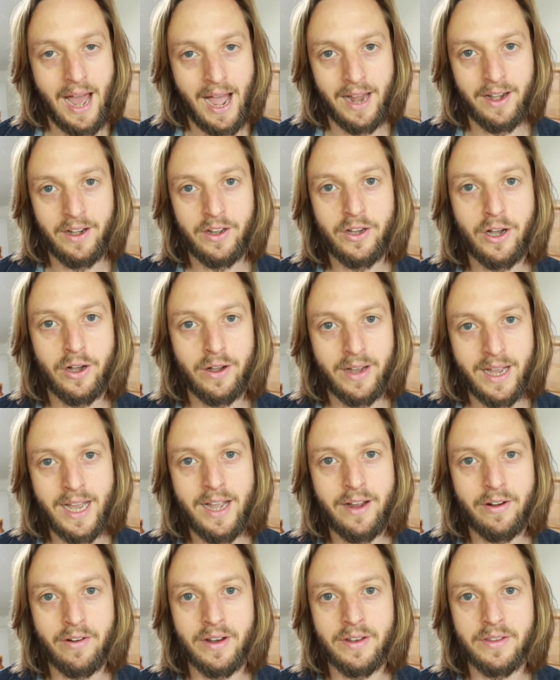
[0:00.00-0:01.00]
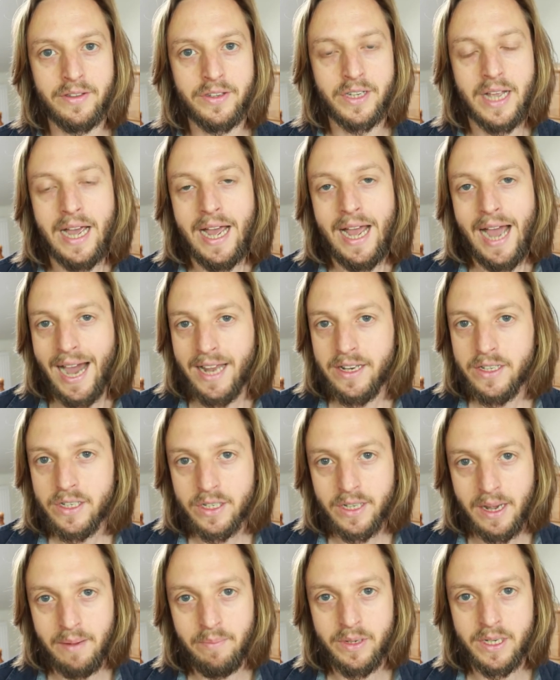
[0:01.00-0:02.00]
and coherence. And
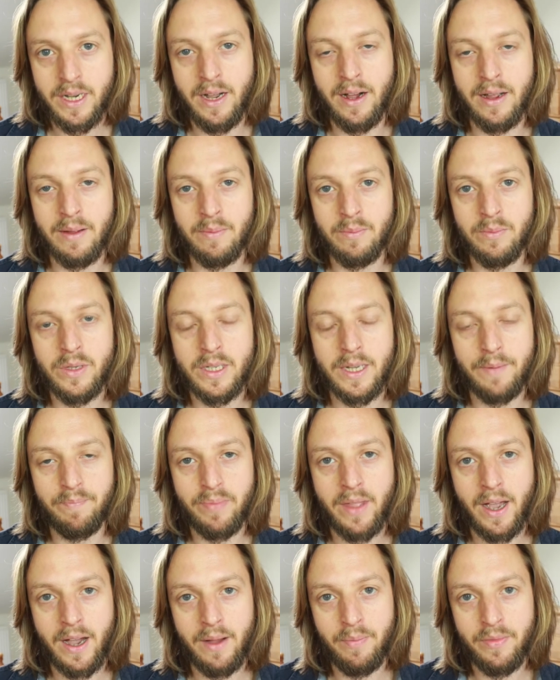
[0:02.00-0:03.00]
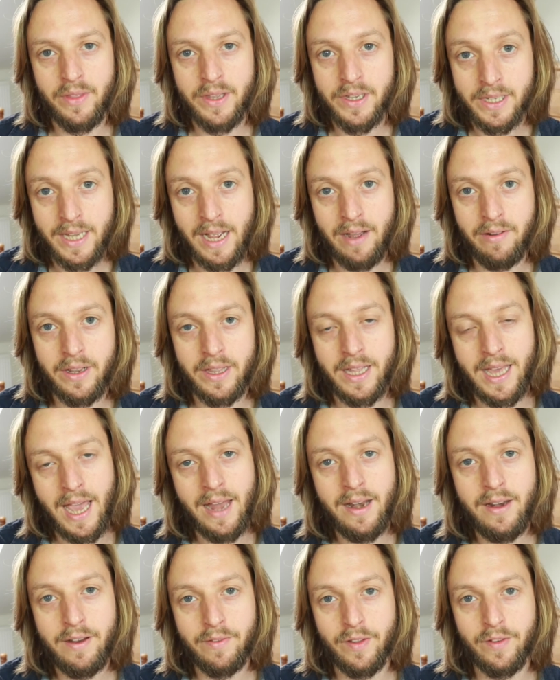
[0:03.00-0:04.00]
sometimes the sound at the
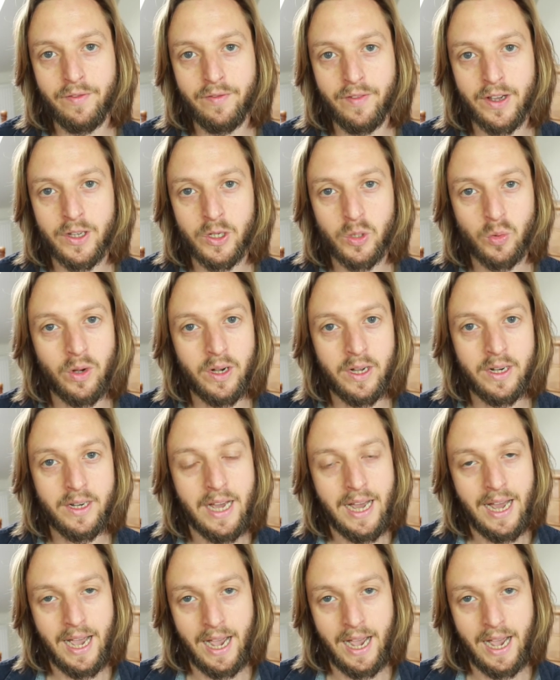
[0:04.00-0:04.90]
end of the first word